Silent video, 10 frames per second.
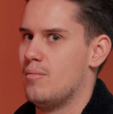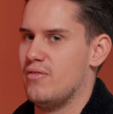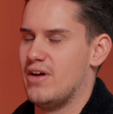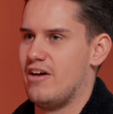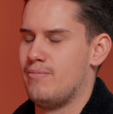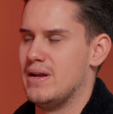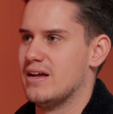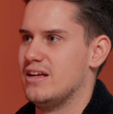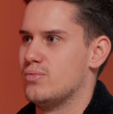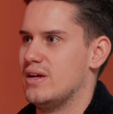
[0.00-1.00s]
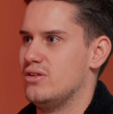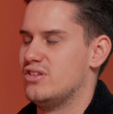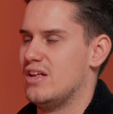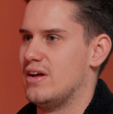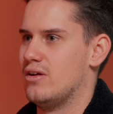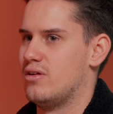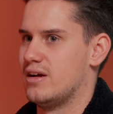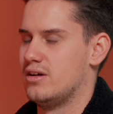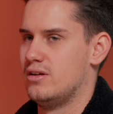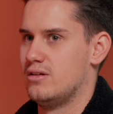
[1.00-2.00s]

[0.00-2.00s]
But there have been days where you sit there, you're like,